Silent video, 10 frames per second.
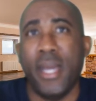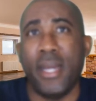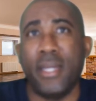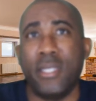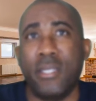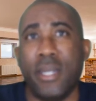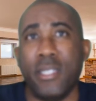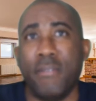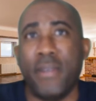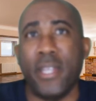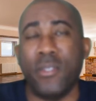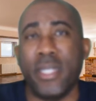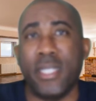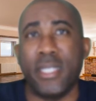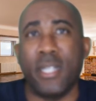and to find out
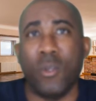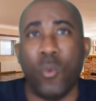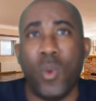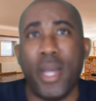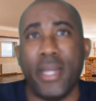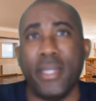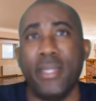exactly why